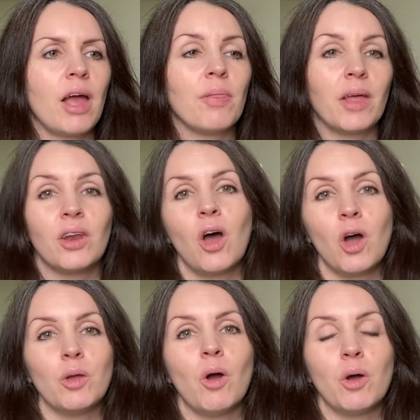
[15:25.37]
And then
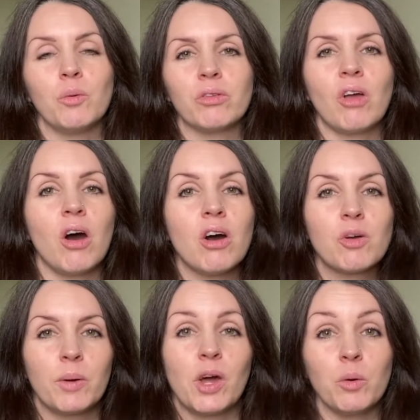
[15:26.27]
I was
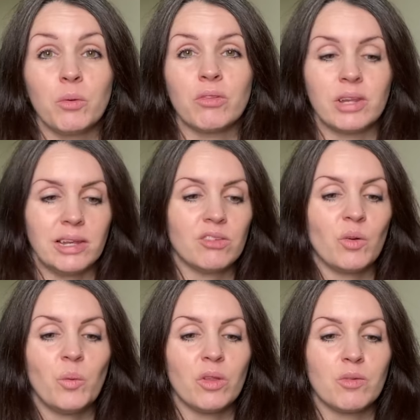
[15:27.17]
dark when I was
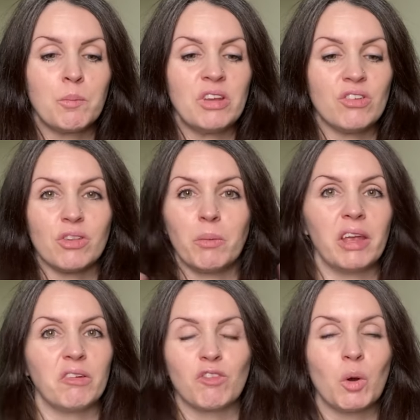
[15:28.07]
little. There's pictures of me
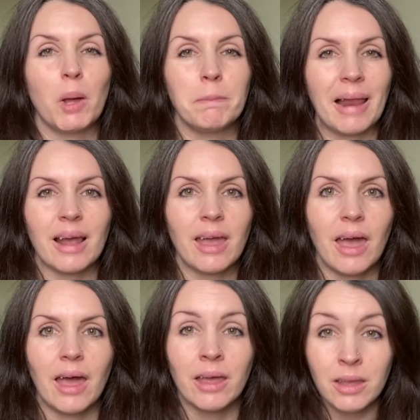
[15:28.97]
and I've got like black
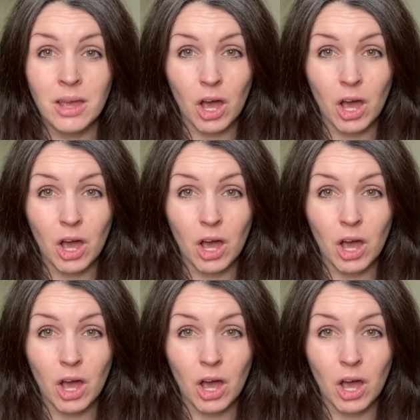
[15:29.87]
hair.